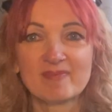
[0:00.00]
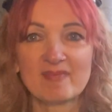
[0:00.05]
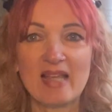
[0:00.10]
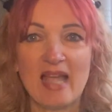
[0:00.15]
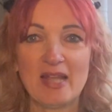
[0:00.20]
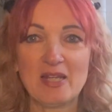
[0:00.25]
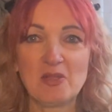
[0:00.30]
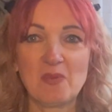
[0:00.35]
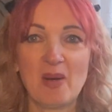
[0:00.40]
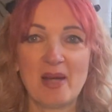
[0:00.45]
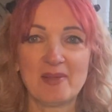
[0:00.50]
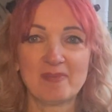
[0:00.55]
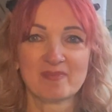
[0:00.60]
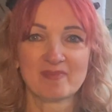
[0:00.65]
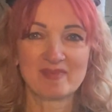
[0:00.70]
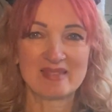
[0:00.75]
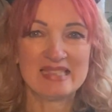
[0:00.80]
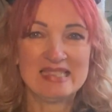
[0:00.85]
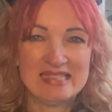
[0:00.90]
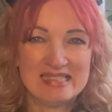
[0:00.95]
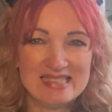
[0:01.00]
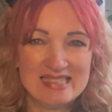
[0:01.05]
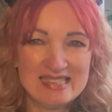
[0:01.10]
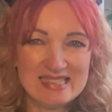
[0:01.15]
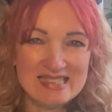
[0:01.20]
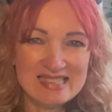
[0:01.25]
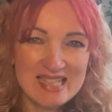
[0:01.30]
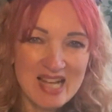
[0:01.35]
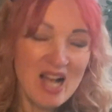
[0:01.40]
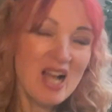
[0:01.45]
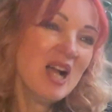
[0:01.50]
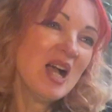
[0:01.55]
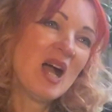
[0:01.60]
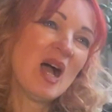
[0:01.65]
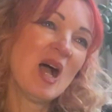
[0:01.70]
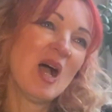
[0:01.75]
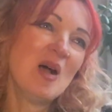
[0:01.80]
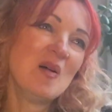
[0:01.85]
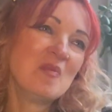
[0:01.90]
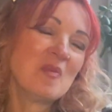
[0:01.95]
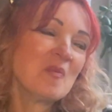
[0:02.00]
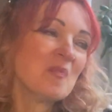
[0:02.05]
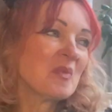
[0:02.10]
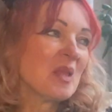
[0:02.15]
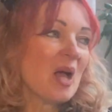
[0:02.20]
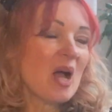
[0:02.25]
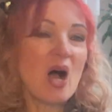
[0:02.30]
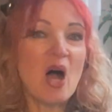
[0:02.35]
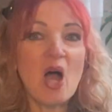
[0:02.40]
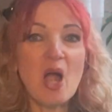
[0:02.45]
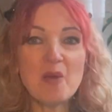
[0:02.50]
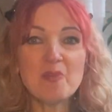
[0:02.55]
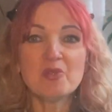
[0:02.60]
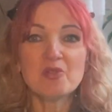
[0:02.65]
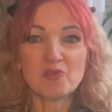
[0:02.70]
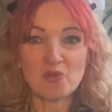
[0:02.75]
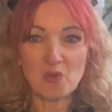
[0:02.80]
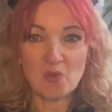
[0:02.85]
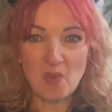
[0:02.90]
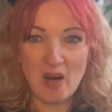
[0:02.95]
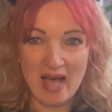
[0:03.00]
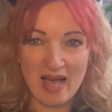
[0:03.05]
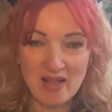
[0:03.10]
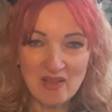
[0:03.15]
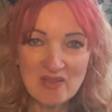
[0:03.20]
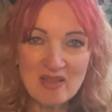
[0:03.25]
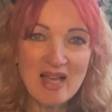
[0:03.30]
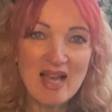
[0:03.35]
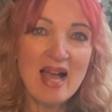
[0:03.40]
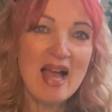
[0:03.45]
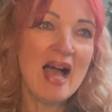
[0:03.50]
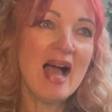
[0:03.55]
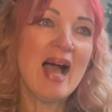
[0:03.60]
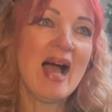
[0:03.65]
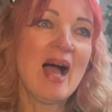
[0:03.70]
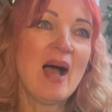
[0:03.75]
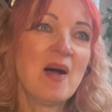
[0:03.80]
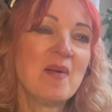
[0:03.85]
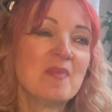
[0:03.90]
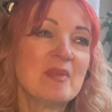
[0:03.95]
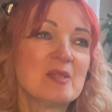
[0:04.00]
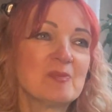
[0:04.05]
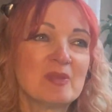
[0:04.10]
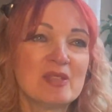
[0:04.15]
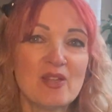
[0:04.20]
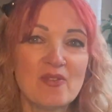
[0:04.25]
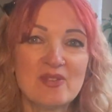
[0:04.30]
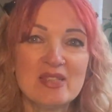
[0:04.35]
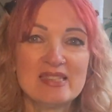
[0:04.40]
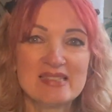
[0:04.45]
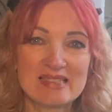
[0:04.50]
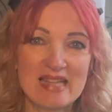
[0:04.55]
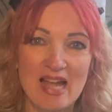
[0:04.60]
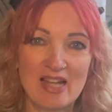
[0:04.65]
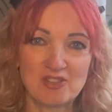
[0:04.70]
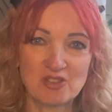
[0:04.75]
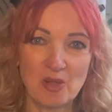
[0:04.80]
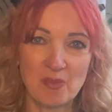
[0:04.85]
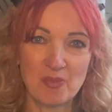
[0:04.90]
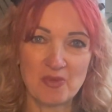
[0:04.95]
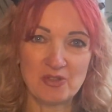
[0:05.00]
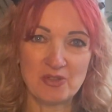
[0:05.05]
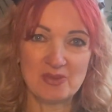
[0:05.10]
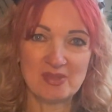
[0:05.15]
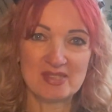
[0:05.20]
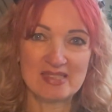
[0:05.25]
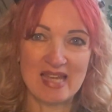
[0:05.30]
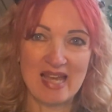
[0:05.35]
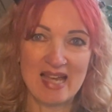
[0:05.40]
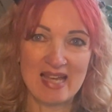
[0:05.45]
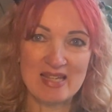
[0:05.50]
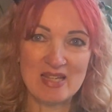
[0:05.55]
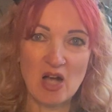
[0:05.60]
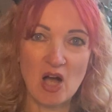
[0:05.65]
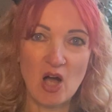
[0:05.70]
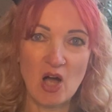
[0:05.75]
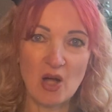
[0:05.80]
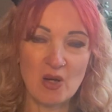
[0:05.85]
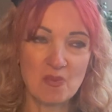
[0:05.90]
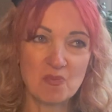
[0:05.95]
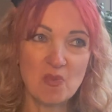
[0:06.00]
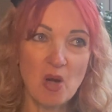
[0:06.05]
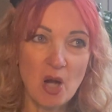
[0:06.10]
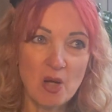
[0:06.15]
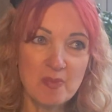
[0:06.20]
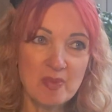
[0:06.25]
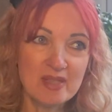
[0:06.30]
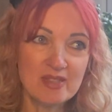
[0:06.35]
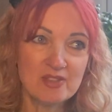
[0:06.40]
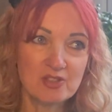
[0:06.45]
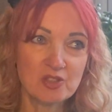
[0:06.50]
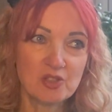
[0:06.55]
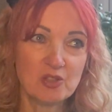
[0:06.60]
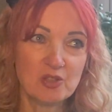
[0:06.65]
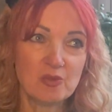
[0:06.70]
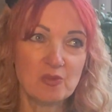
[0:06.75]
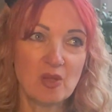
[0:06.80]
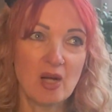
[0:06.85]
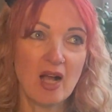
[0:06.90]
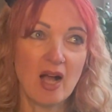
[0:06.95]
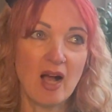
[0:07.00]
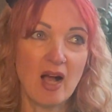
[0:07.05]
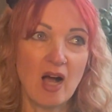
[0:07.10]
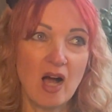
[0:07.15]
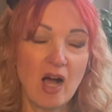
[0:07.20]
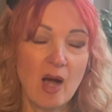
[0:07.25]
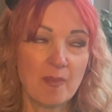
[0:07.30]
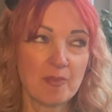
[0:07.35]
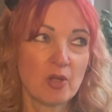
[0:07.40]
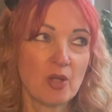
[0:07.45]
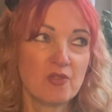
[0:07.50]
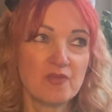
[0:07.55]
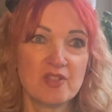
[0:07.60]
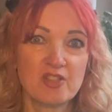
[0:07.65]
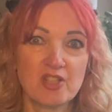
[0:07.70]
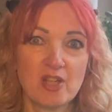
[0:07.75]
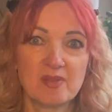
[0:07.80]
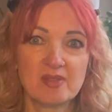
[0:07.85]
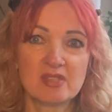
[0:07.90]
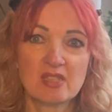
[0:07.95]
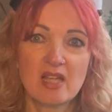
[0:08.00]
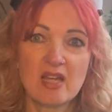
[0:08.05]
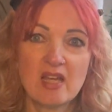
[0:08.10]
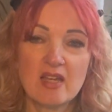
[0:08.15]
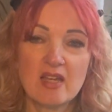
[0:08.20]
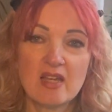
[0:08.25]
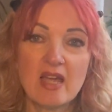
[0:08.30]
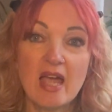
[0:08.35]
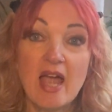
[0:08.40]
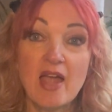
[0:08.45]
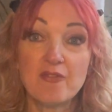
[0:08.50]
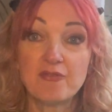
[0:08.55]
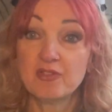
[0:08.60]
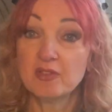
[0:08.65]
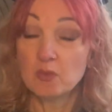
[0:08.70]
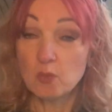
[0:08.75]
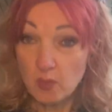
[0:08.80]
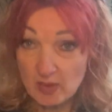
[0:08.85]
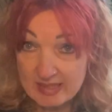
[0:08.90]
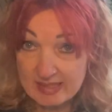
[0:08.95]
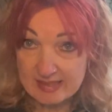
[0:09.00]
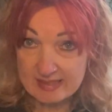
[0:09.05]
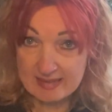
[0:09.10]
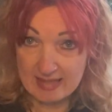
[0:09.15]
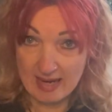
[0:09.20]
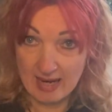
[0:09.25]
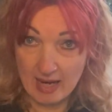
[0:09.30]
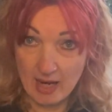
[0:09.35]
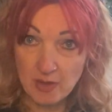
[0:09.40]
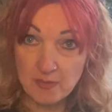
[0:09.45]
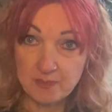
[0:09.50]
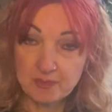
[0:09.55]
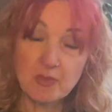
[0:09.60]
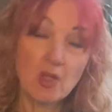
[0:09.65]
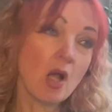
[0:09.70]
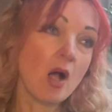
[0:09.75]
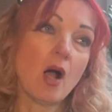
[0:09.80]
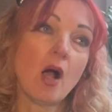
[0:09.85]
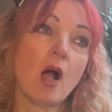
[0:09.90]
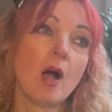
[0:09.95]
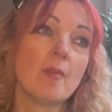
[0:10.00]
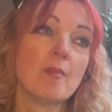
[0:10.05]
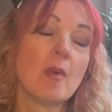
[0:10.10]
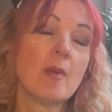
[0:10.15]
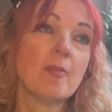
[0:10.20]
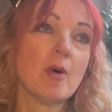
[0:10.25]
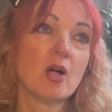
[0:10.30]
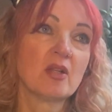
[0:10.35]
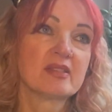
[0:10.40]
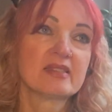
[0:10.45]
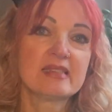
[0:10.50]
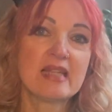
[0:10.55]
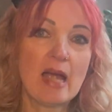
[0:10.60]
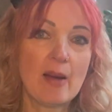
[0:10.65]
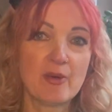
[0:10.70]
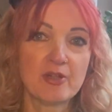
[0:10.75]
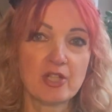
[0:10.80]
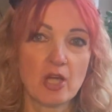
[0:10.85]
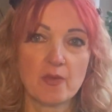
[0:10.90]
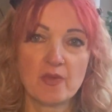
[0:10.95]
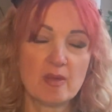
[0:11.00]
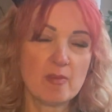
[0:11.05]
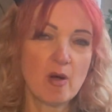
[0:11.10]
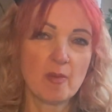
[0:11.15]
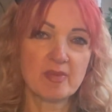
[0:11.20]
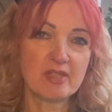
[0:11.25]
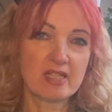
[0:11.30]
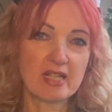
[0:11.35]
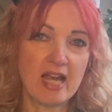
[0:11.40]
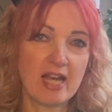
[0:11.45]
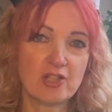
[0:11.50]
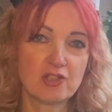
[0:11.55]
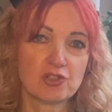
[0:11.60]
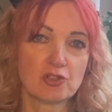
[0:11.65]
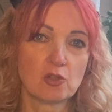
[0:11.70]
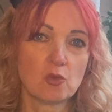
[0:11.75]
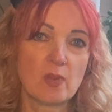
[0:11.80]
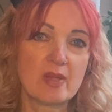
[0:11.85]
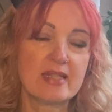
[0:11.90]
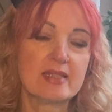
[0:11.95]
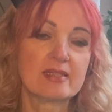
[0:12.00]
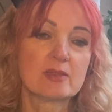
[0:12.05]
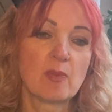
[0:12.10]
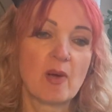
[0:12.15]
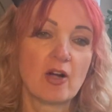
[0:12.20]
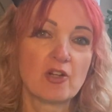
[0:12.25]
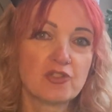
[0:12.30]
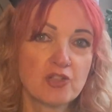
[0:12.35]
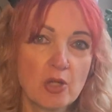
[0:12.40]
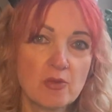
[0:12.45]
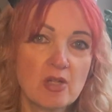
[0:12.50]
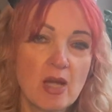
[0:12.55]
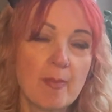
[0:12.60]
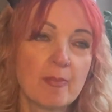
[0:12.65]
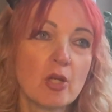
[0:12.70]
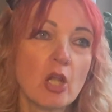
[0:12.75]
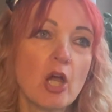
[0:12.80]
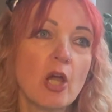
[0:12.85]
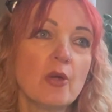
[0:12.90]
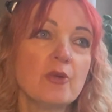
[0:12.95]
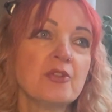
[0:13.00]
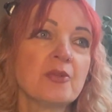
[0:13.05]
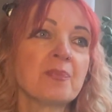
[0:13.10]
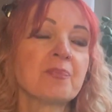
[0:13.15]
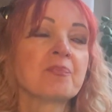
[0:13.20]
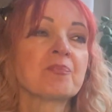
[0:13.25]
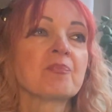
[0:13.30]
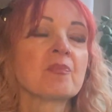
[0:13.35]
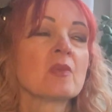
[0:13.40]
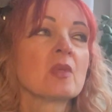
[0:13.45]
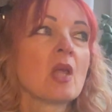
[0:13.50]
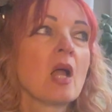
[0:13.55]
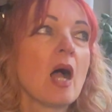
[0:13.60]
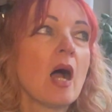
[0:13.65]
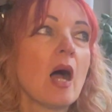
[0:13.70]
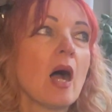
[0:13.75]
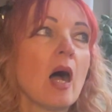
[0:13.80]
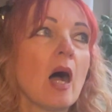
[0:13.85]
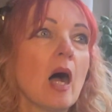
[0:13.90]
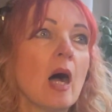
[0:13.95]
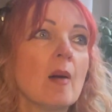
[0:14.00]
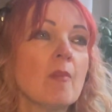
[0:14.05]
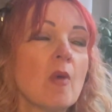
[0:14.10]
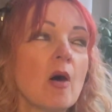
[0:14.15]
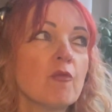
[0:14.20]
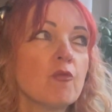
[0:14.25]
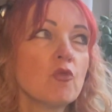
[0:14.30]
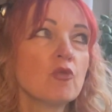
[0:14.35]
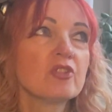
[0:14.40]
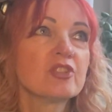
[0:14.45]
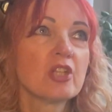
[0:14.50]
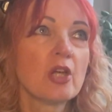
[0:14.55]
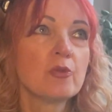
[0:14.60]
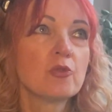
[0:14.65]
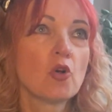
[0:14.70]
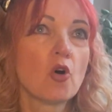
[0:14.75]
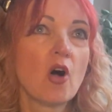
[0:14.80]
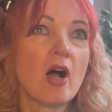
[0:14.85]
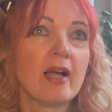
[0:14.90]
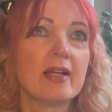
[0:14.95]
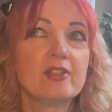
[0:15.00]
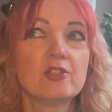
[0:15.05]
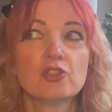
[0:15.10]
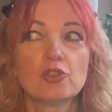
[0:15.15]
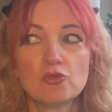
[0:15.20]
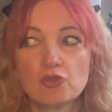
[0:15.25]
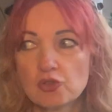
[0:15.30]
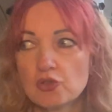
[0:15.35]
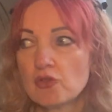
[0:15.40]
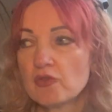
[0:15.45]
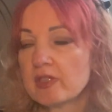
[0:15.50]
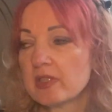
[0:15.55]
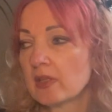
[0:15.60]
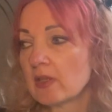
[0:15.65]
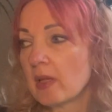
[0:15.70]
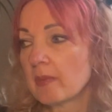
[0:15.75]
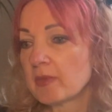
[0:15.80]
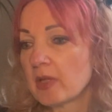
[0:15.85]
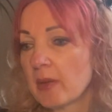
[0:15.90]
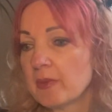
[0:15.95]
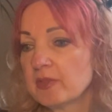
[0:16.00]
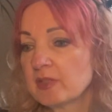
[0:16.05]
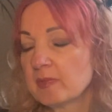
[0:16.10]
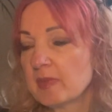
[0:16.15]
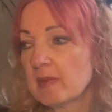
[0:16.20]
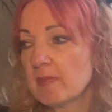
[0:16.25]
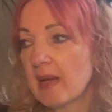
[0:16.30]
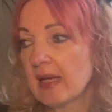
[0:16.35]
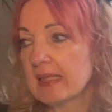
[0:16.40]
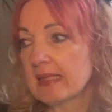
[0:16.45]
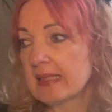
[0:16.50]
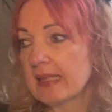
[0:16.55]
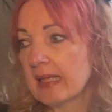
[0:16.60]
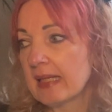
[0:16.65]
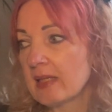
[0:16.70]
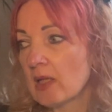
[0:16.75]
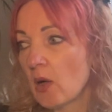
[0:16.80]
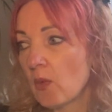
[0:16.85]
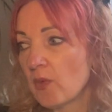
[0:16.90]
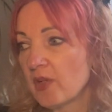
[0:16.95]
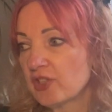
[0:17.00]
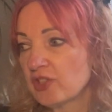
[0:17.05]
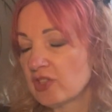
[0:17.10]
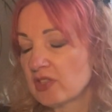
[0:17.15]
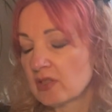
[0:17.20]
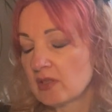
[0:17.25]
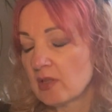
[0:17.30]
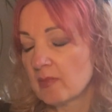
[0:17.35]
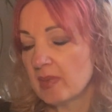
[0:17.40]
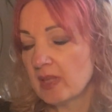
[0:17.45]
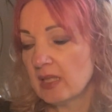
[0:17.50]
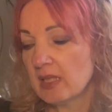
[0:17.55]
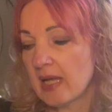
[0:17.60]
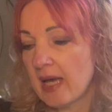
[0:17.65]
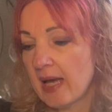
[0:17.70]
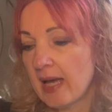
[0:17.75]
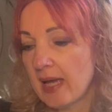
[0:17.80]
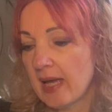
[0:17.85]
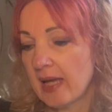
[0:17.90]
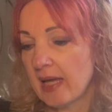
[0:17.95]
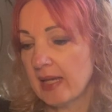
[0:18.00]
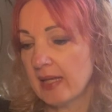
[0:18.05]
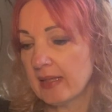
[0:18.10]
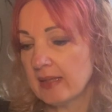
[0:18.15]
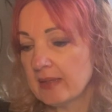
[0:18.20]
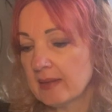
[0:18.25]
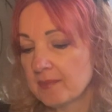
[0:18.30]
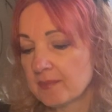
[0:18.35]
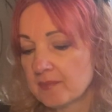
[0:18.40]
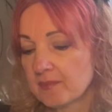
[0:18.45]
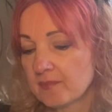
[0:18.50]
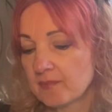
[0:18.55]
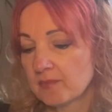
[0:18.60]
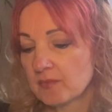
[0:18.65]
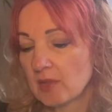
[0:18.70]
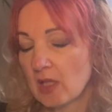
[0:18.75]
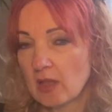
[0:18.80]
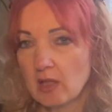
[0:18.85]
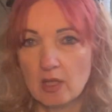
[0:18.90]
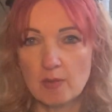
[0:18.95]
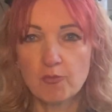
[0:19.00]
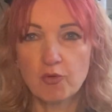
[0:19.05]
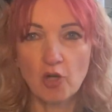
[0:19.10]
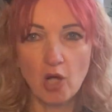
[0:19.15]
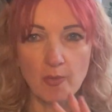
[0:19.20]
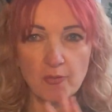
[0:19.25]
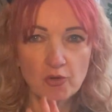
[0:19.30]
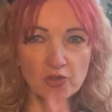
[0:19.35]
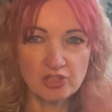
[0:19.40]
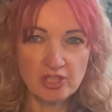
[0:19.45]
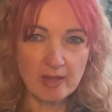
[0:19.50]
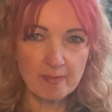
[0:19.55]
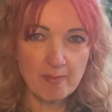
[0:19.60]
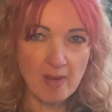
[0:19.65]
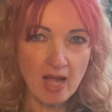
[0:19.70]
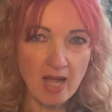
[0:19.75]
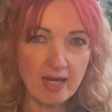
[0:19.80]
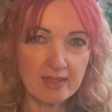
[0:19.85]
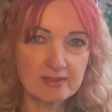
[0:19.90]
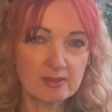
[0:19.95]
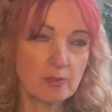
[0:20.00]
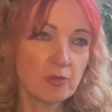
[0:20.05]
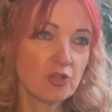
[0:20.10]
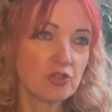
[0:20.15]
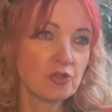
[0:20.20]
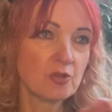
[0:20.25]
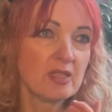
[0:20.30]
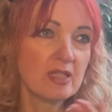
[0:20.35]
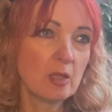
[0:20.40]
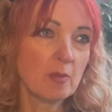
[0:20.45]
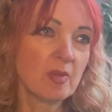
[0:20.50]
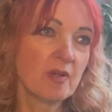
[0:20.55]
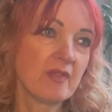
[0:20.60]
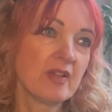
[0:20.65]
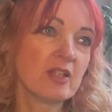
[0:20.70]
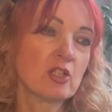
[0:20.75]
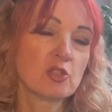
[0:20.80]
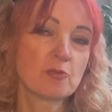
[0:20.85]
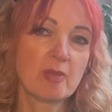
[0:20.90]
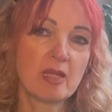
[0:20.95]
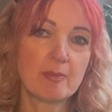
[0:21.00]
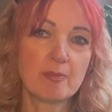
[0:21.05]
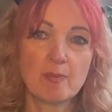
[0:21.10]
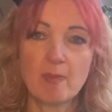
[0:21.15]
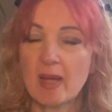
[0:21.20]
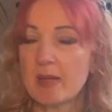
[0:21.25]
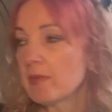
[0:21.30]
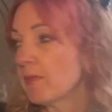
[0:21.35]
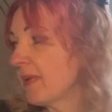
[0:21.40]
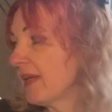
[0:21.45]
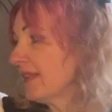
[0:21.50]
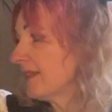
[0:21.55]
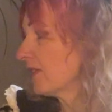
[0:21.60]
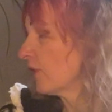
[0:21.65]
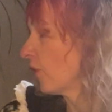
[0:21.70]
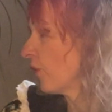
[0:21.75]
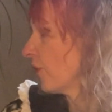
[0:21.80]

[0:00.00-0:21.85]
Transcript: Anyway, I hope you're all well. It's been lovely to catch up with you today. I'm hoping to upload videos every week now, but I'll see how I go. There might be occasional weeks where I don't upload. I've also got a tutorial I'm going to be making, which is going to be a project bag. So I'm going to do a little bit of English piecing on